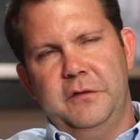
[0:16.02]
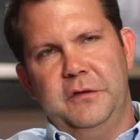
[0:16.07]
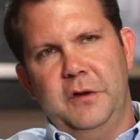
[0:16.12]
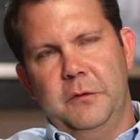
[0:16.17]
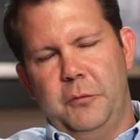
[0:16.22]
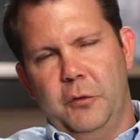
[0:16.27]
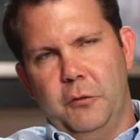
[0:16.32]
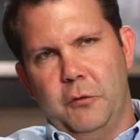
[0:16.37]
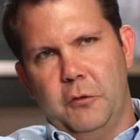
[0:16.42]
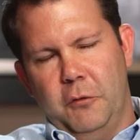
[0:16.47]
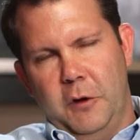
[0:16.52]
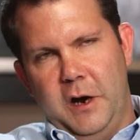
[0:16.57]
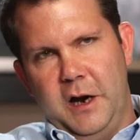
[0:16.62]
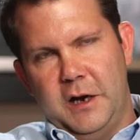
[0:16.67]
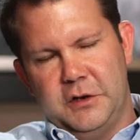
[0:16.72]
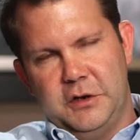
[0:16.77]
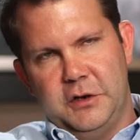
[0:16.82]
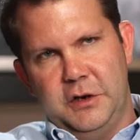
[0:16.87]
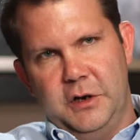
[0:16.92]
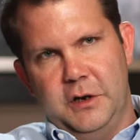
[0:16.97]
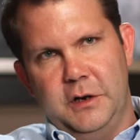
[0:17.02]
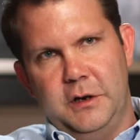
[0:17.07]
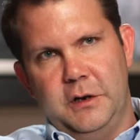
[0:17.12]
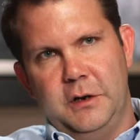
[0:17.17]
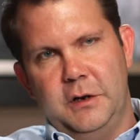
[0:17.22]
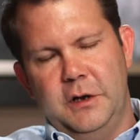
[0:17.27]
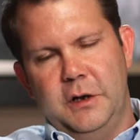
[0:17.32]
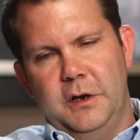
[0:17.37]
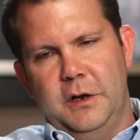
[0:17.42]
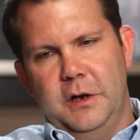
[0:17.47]
simple
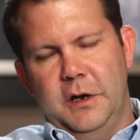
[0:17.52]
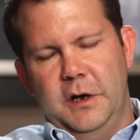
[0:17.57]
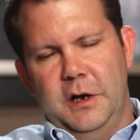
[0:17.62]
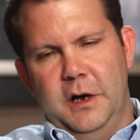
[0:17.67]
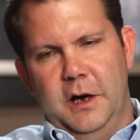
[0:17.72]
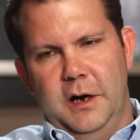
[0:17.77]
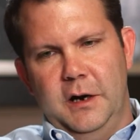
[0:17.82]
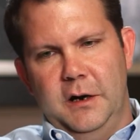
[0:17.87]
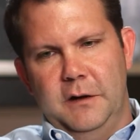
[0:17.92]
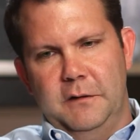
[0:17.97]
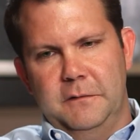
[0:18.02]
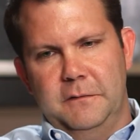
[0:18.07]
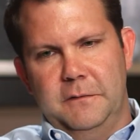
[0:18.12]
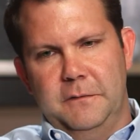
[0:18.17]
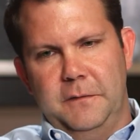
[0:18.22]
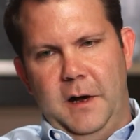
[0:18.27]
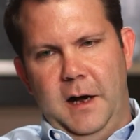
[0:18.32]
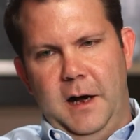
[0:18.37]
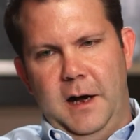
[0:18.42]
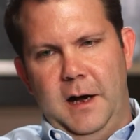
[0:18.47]
question of